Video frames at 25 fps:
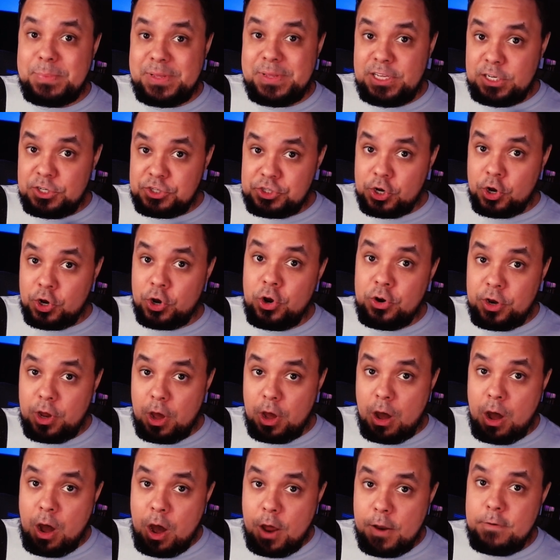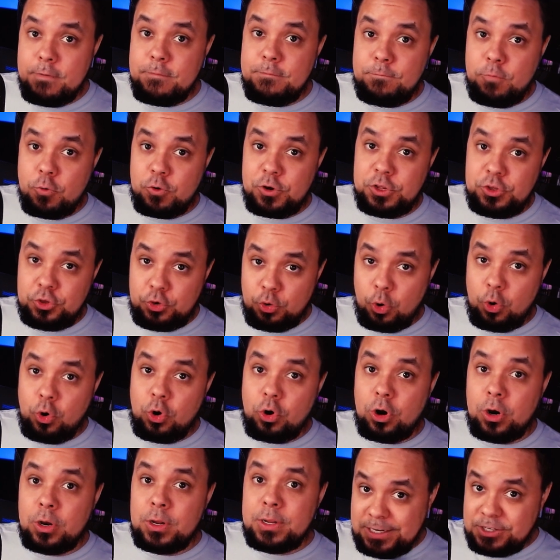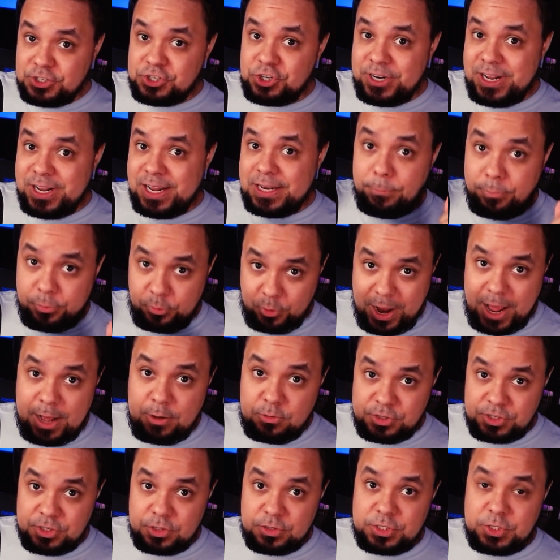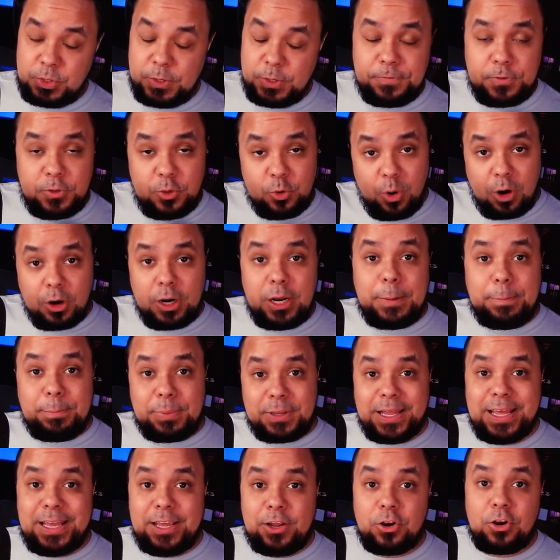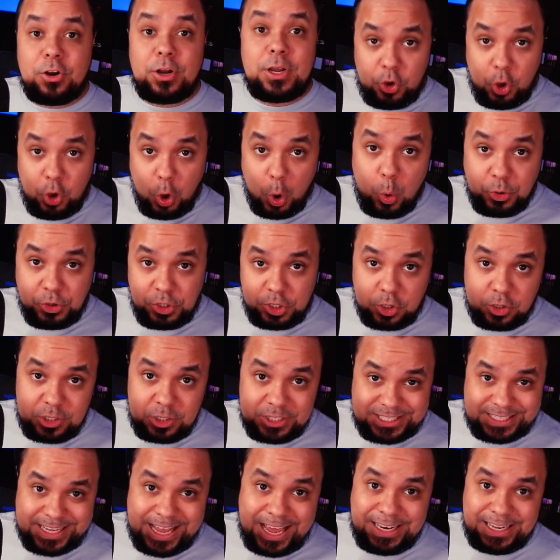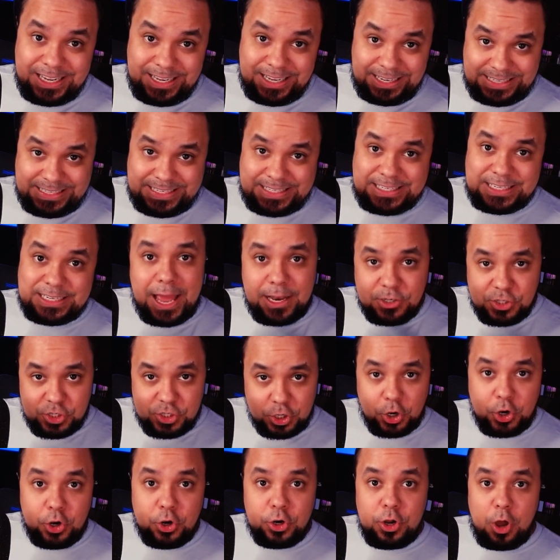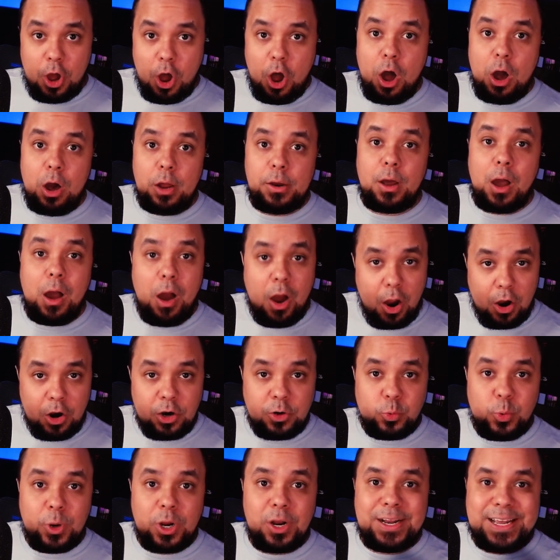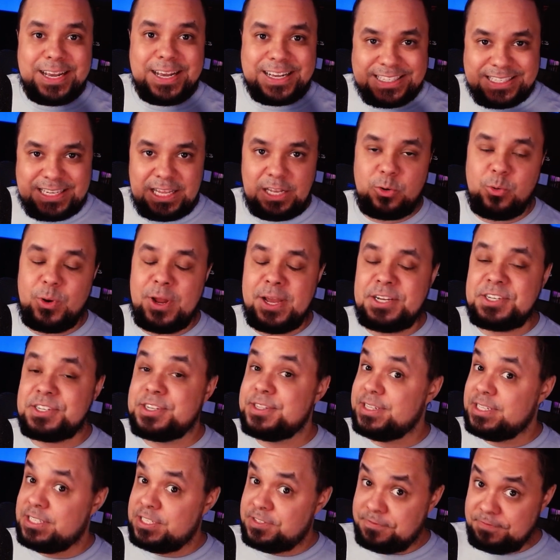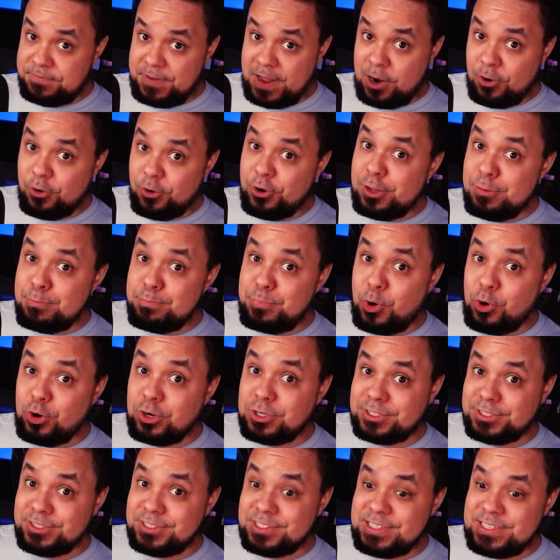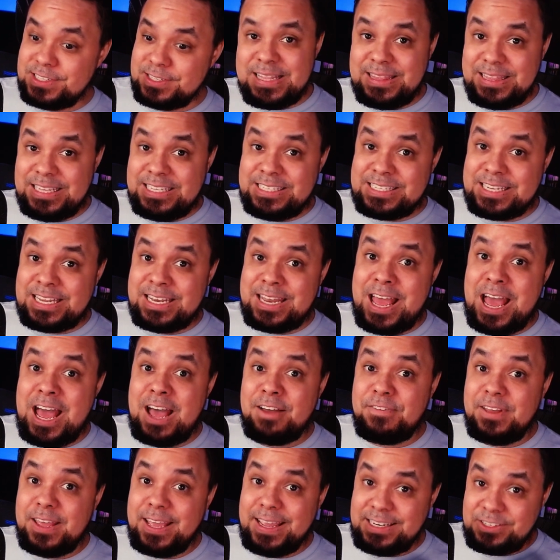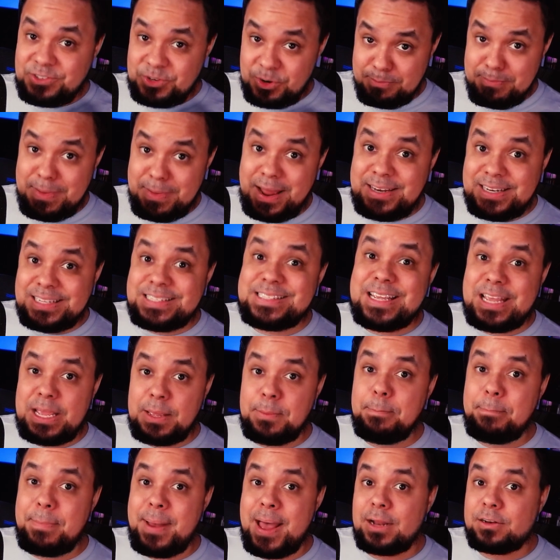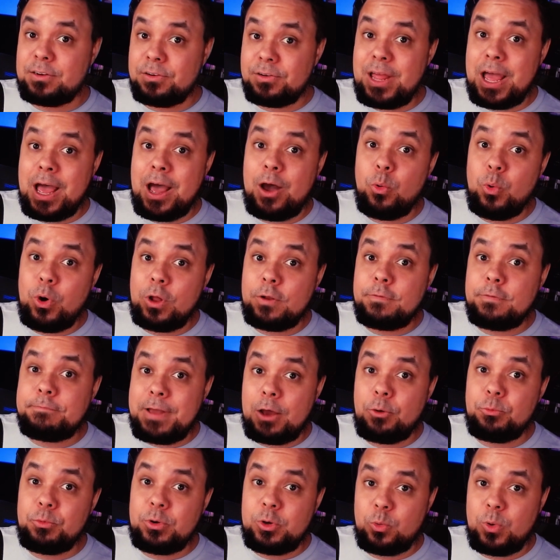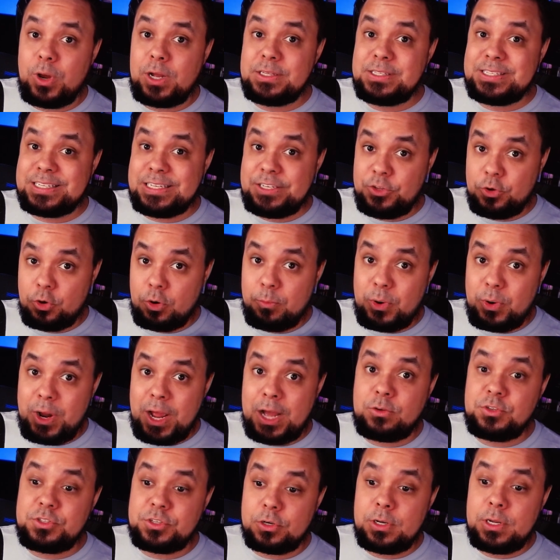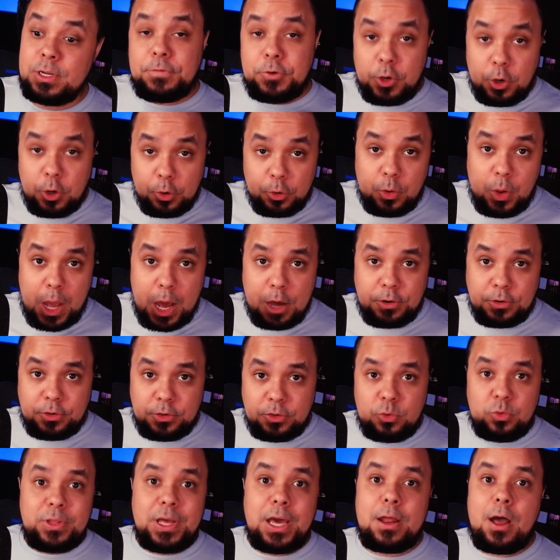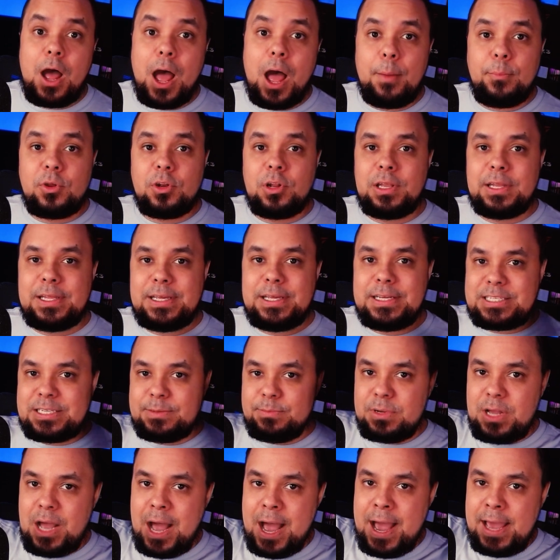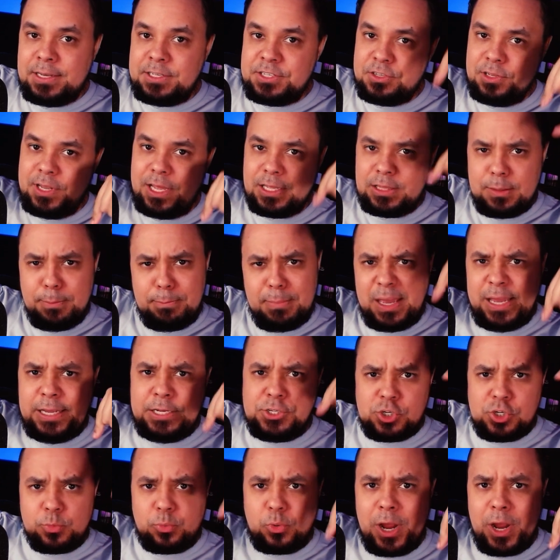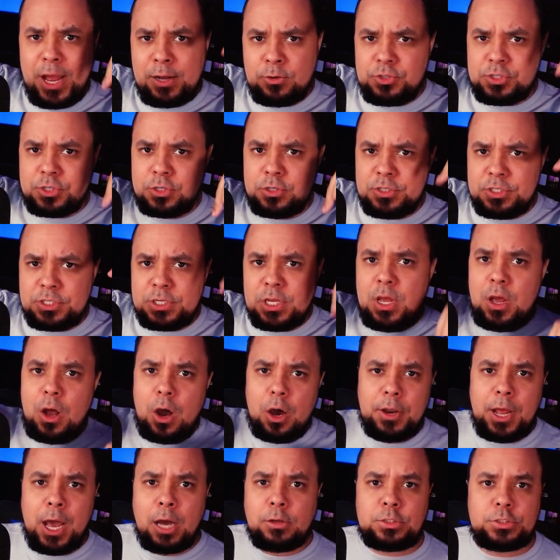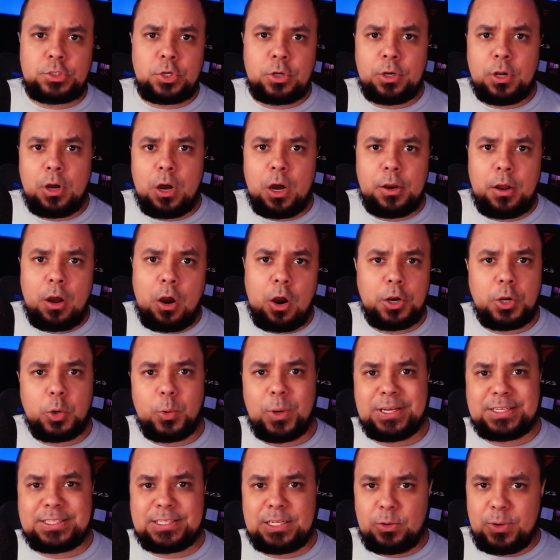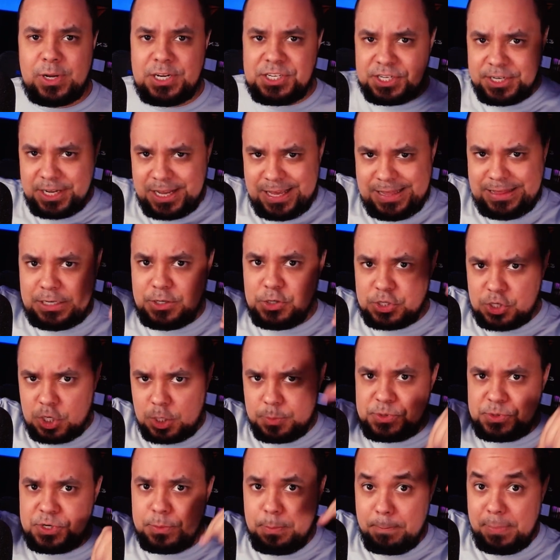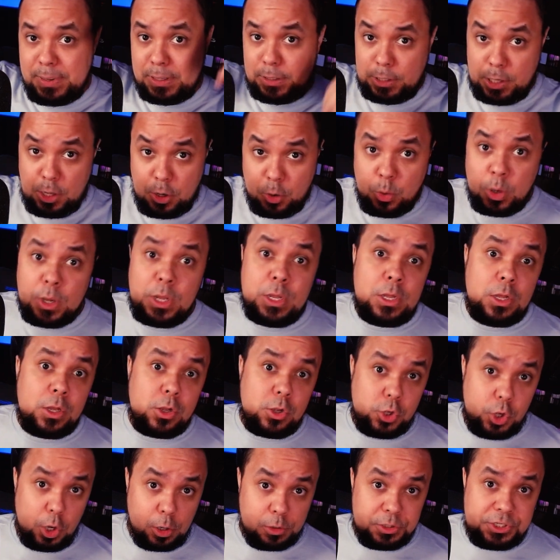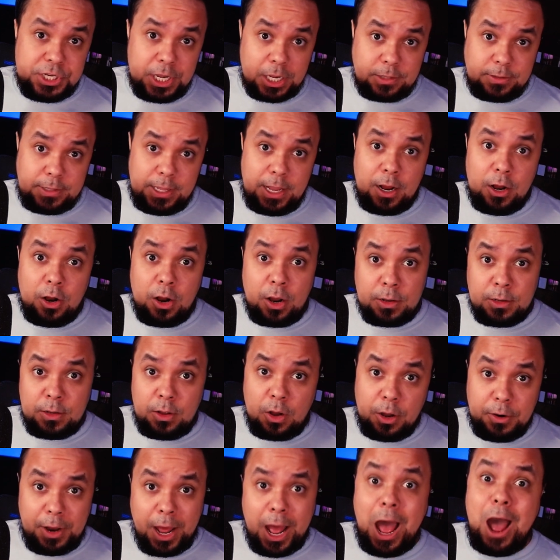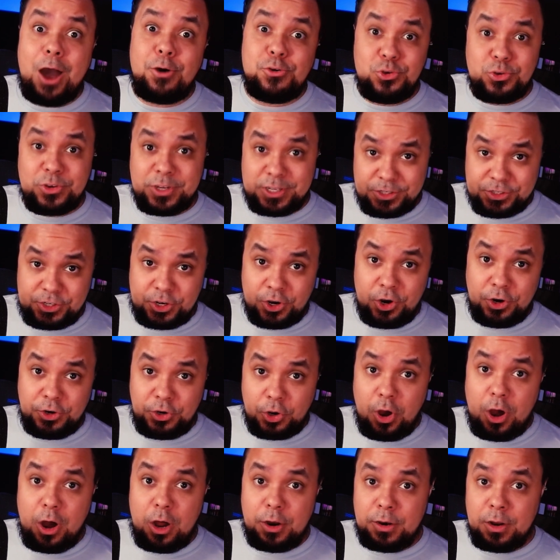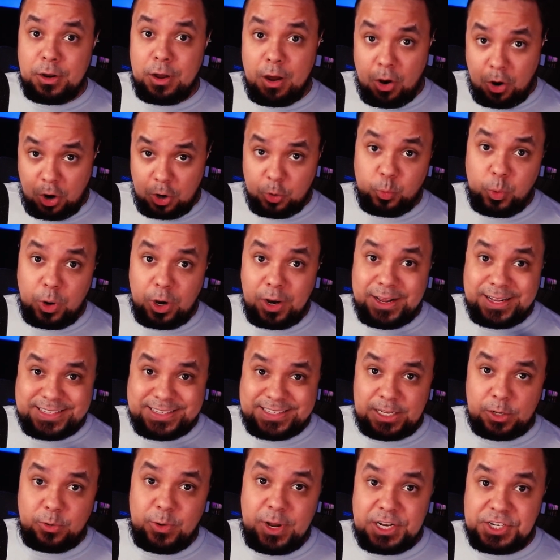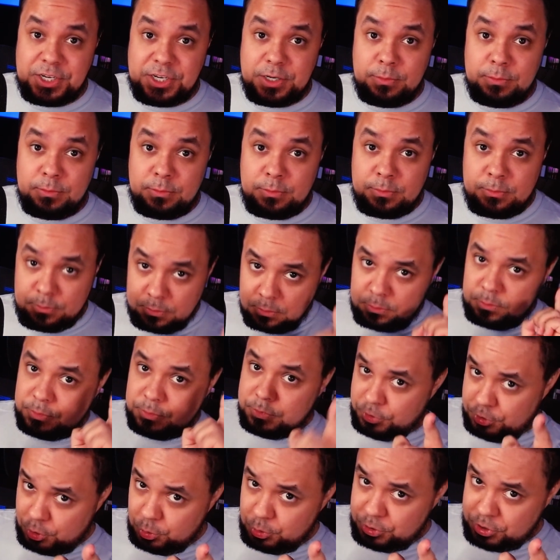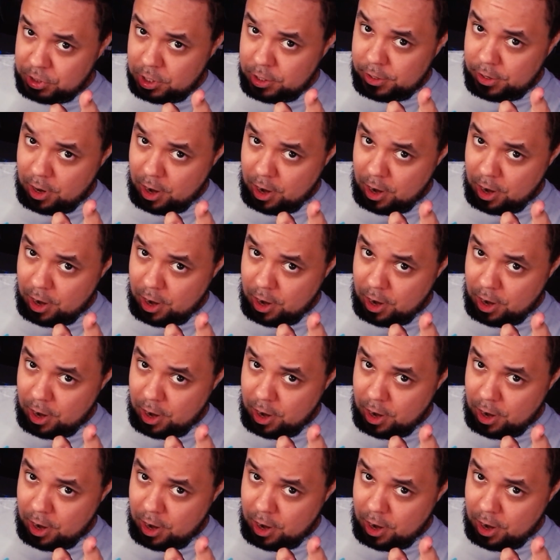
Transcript: being turned on for your internet browser. So if you are a player, go to your settings and turn on hardware acceleration. This is very important. This can have a tremendous impact on how well Foundry runs in your browser. If you don't know how to do that, I'm gonna link some guides to like the major browsers on how to turn on hardware acceleration in the description below. Go check there on how you can turn on hardware acceleration. Do turn it